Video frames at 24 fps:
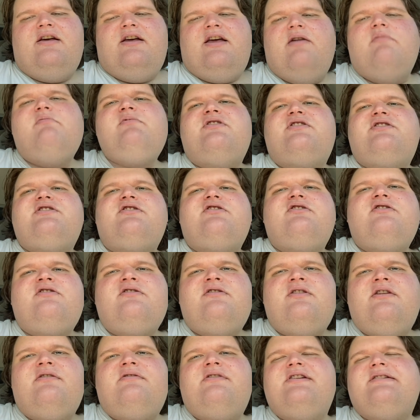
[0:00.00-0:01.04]

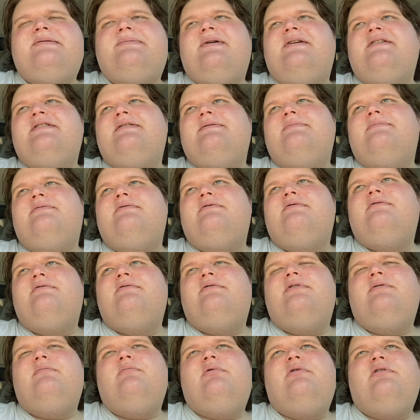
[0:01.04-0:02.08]
immature, irresponsible
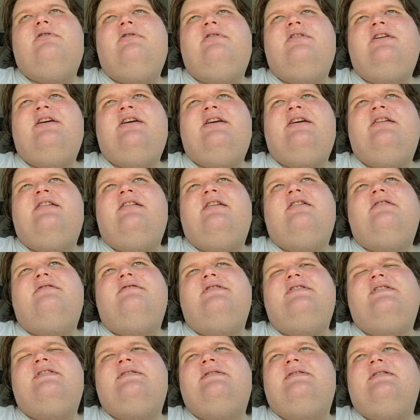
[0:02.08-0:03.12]
employee that
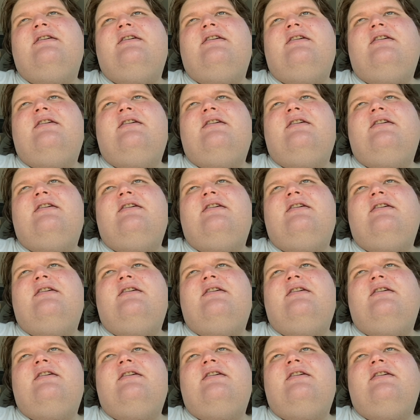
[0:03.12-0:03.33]
was